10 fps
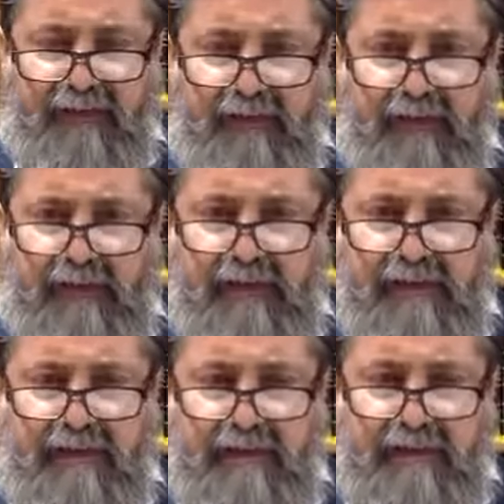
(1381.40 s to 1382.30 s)
on her
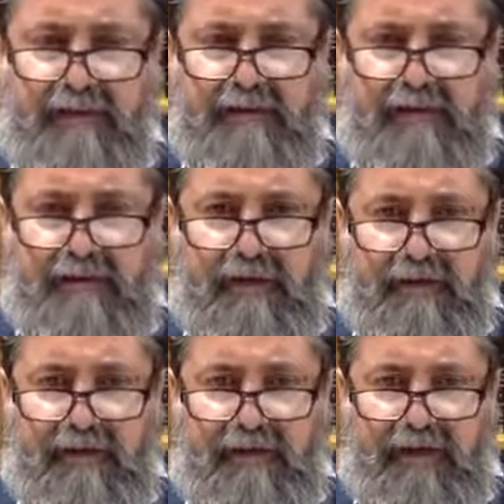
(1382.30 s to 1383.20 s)
inside. She goes, I don't
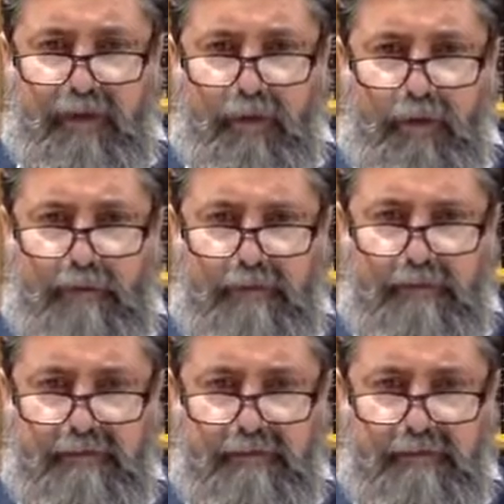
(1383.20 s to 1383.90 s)
have even a womb.